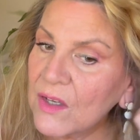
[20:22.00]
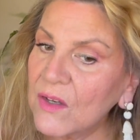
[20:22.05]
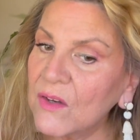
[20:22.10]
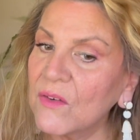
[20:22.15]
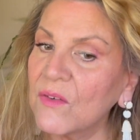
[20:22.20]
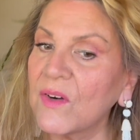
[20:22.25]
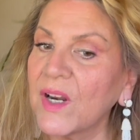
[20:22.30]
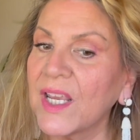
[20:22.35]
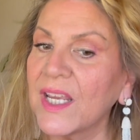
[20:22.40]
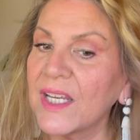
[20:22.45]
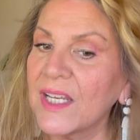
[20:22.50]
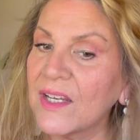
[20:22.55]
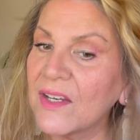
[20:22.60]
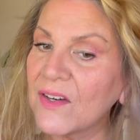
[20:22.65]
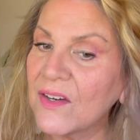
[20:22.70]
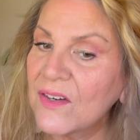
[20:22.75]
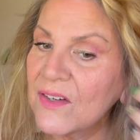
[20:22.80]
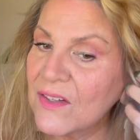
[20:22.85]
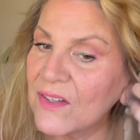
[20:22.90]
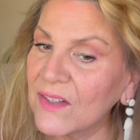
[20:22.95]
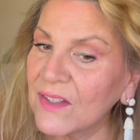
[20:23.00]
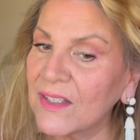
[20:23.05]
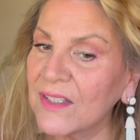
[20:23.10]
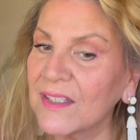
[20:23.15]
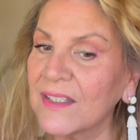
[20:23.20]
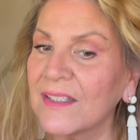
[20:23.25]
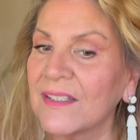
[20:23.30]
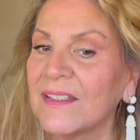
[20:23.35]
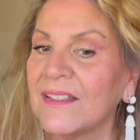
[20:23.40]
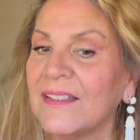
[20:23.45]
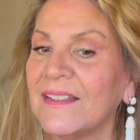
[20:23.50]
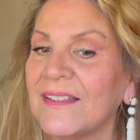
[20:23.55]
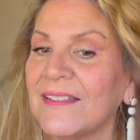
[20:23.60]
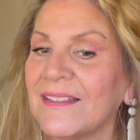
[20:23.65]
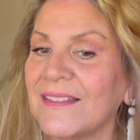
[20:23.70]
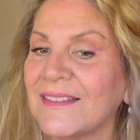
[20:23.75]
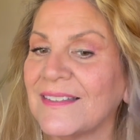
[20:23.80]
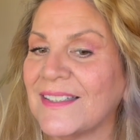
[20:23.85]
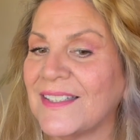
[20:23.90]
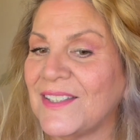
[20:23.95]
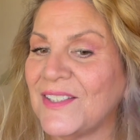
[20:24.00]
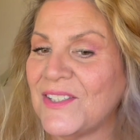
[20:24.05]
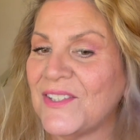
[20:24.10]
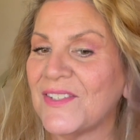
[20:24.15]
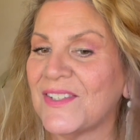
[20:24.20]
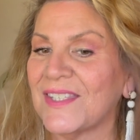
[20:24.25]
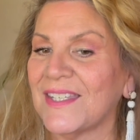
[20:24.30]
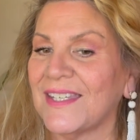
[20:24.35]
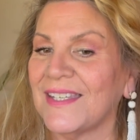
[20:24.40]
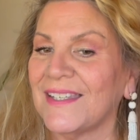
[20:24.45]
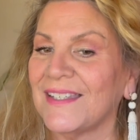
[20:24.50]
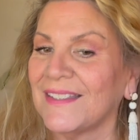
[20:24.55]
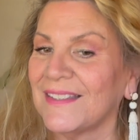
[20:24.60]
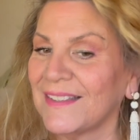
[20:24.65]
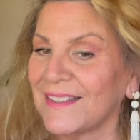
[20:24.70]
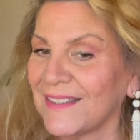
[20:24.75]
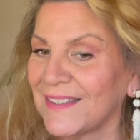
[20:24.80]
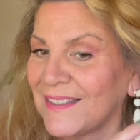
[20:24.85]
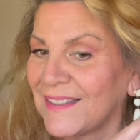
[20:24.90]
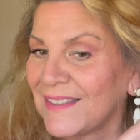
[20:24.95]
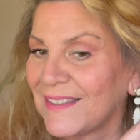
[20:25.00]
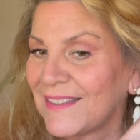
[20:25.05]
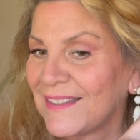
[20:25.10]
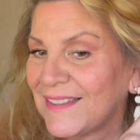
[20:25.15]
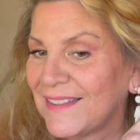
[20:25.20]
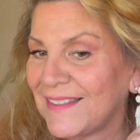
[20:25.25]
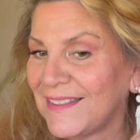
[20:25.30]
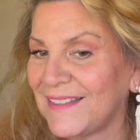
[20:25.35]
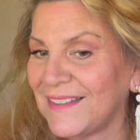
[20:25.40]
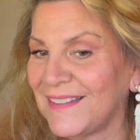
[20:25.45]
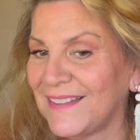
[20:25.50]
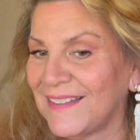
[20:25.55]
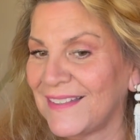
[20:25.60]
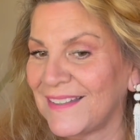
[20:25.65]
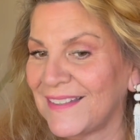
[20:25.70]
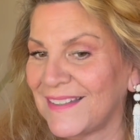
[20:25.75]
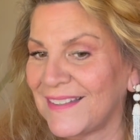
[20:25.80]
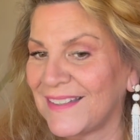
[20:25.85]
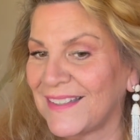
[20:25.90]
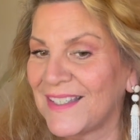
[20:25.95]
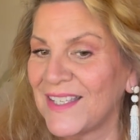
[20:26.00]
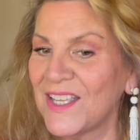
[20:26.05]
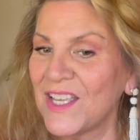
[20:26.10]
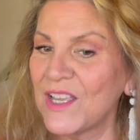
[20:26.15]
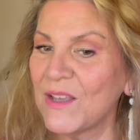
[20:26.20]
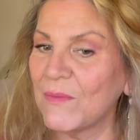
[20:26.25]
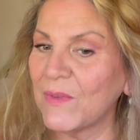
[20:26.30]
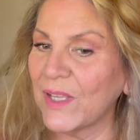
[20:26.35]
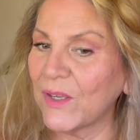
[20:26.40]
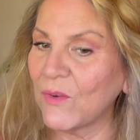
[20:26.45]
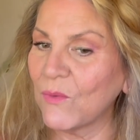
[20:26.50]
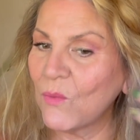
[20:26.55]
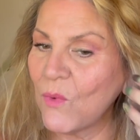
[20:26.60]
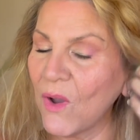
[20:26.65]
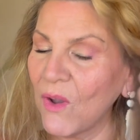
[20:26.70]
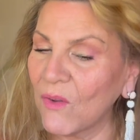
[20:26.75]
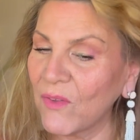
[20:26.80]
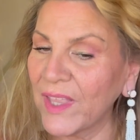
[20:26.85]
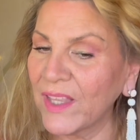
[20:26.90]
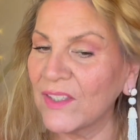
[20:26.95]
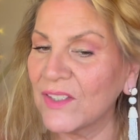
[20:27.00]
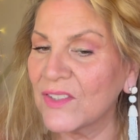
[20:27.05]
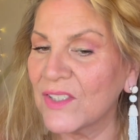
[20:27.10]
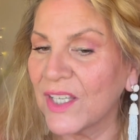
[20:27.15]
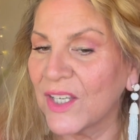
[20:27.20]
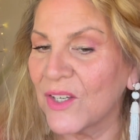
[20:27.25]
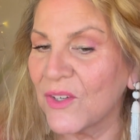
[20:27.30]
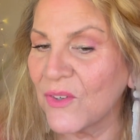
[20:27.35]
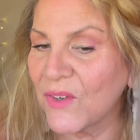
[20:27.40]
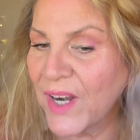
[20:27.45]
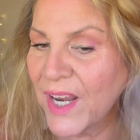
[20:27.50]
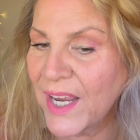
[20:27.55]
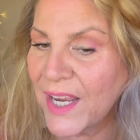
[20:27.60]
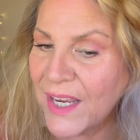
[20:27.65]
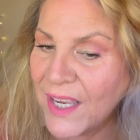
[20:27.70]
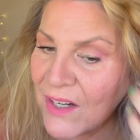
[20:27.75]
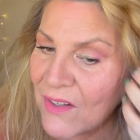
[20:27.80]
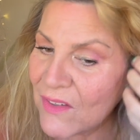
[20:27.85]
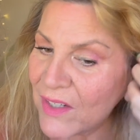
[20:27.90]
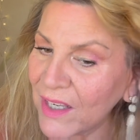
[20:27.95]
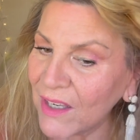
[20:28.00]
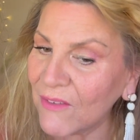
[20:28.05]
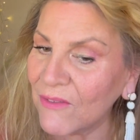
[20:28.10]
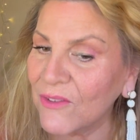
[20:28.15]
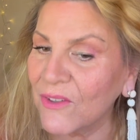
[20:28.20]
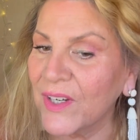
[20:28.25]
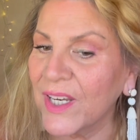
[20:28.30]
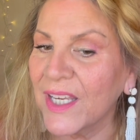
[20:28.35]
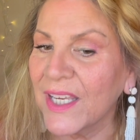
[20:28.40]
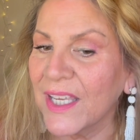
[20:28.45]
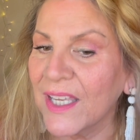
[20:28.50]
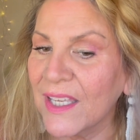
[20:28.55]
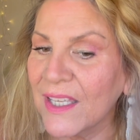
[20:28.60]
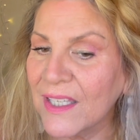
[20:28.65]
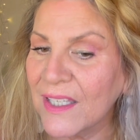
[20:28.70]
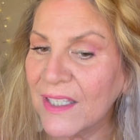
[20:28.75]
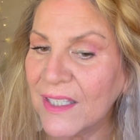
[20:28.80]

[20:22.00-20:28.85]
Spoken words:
Right here. Can you see it? I'm like, whoa, that looks like gray. I don't have gray yet.